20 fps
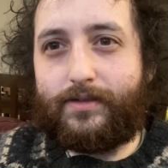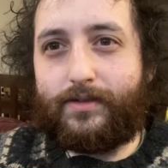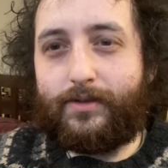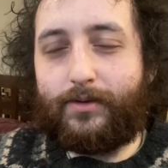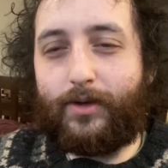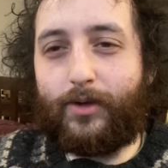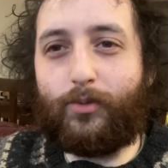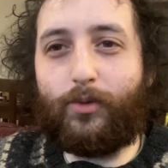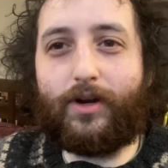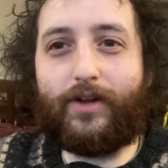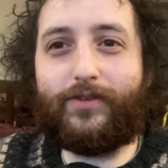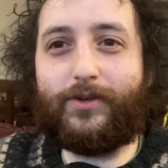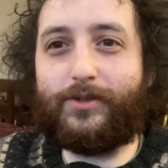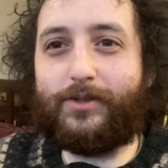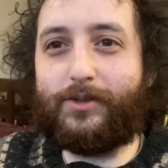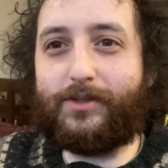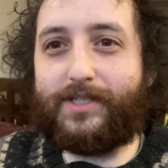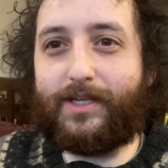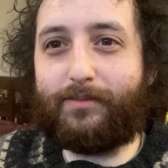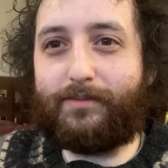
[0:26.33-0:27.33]
Like, what if you
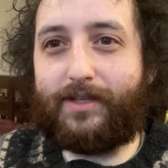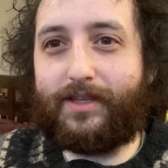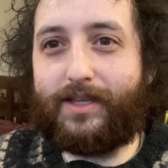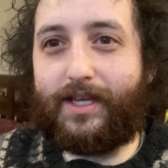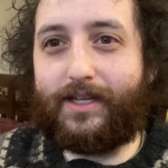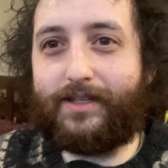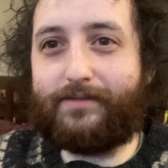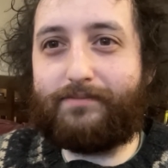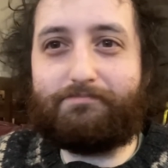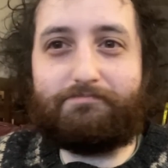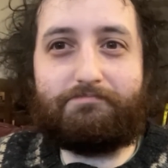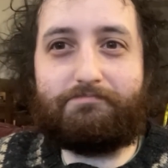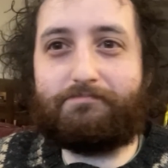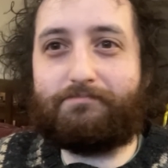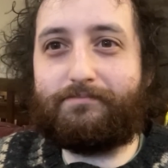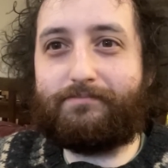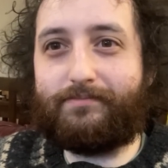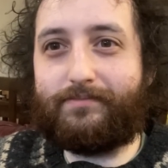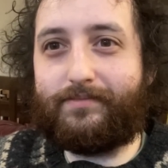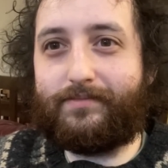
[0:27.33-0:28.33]
do something that
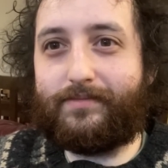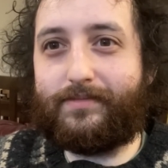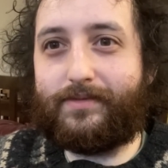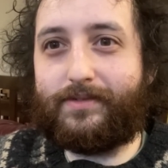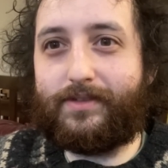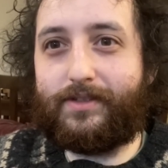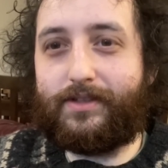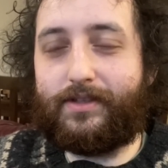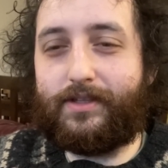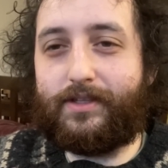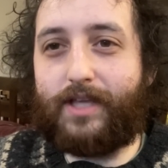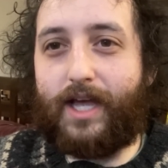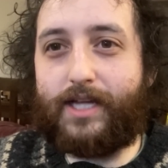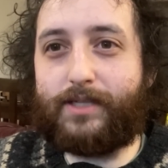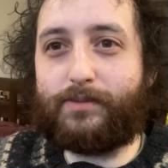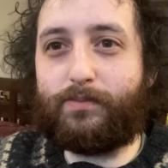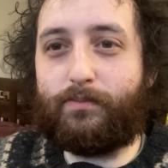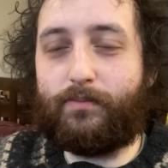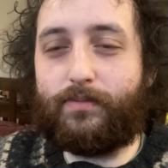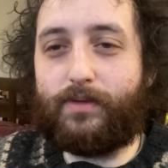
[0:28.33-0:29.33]

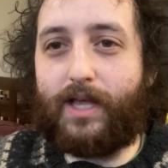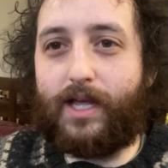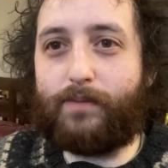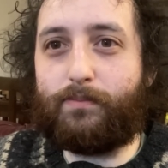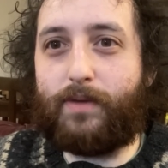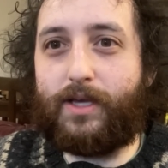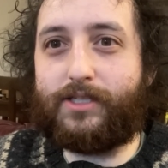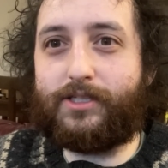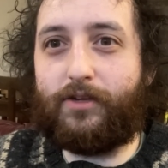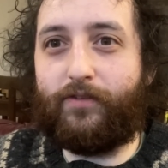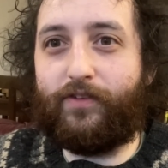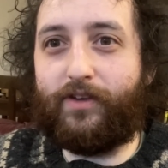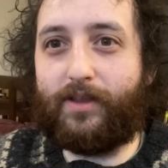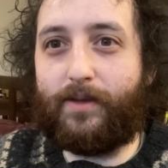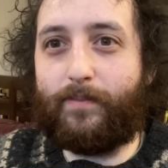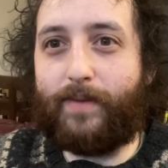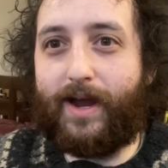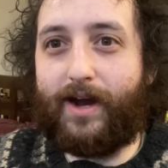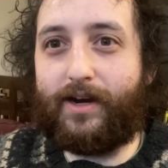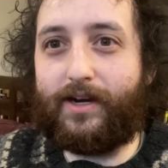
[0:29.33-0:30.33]
that that makes you
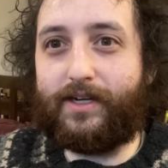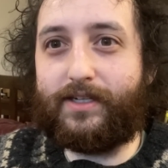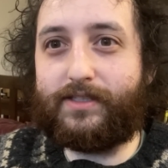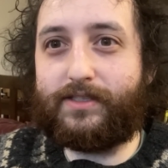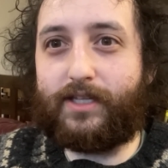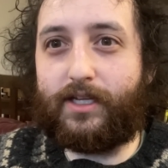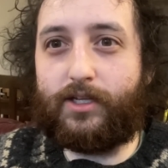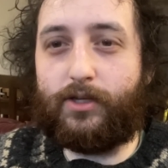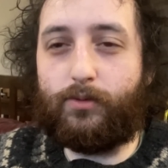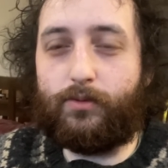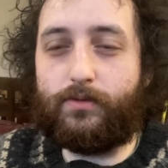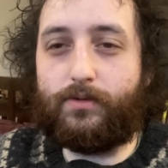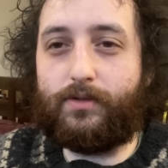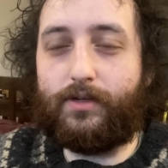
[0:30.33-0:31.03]
feel embarrassed then you